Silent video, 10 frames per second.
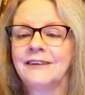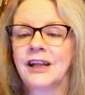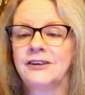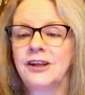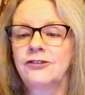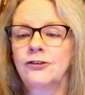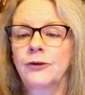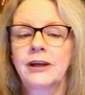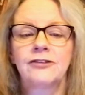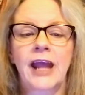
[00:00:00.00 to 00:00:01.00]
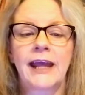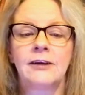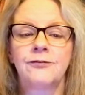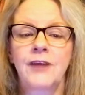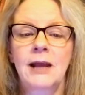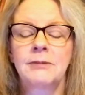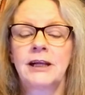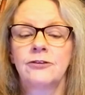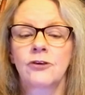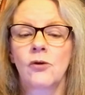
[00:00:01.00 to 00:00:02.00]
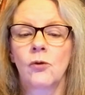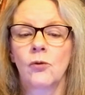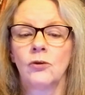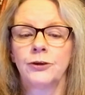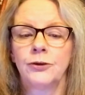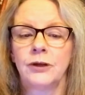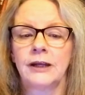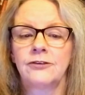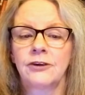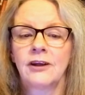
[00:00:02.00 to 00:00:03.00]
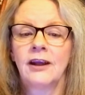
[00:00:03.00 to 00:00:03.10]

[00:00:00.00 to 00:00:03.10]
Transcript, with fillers: the district and family as a whole unit,